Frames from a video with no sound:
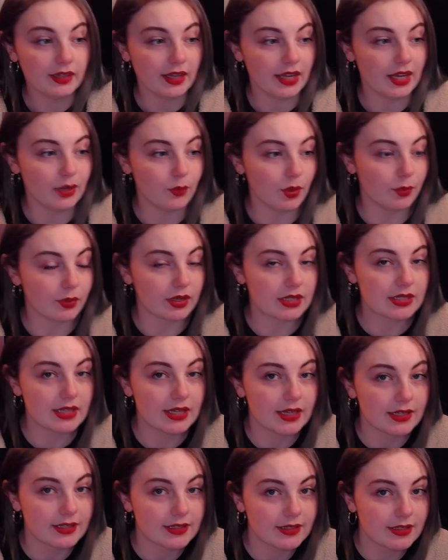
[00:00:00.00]
Anyway, I'm going to take
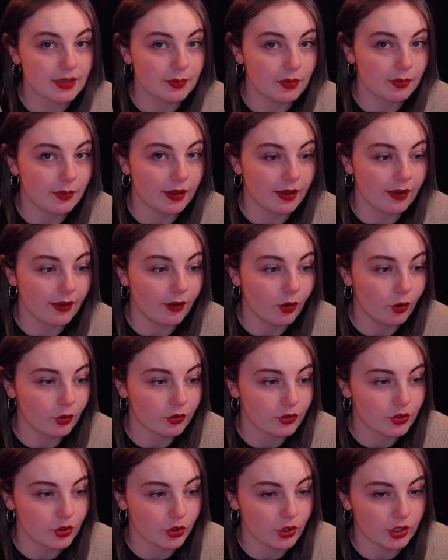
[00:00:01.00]
a sip of my
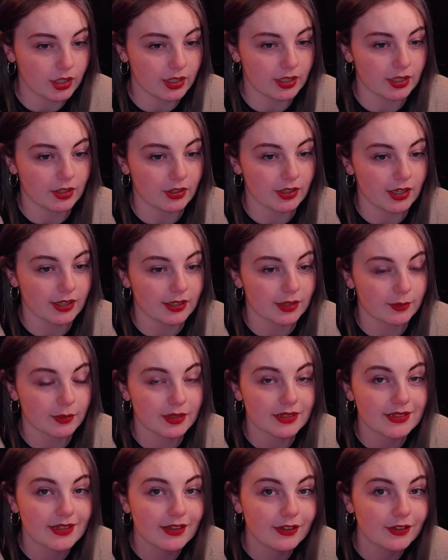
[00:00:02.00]
hot chocolate here and then I'm going
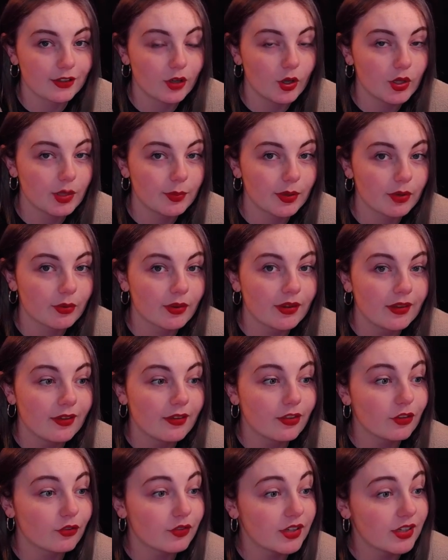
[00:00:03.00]
to tell you all about
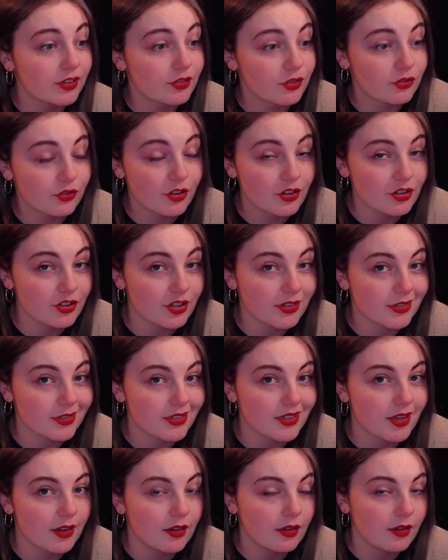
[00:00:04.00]
the reconstructions
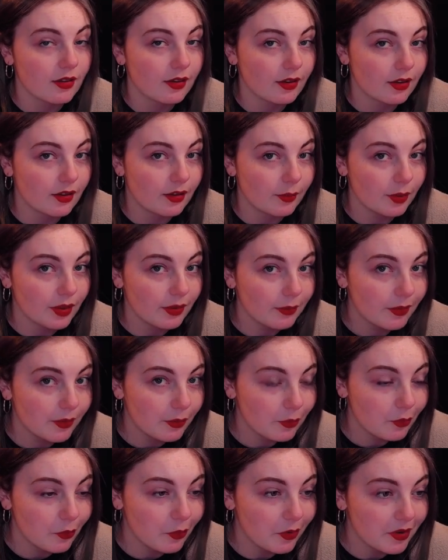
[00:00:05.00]
and a bit about
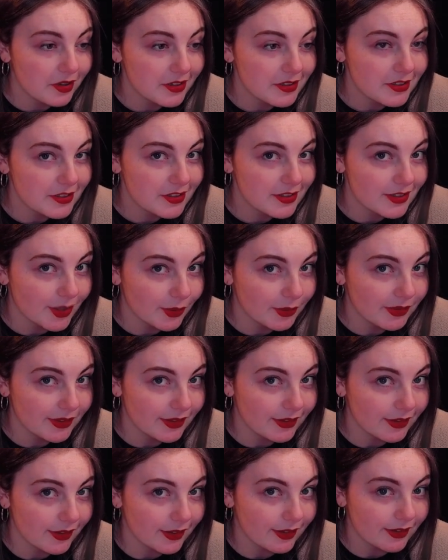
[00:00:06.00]
what it
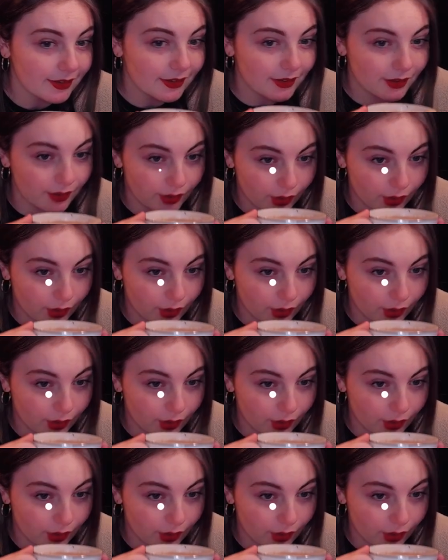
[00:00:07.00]
sounded like.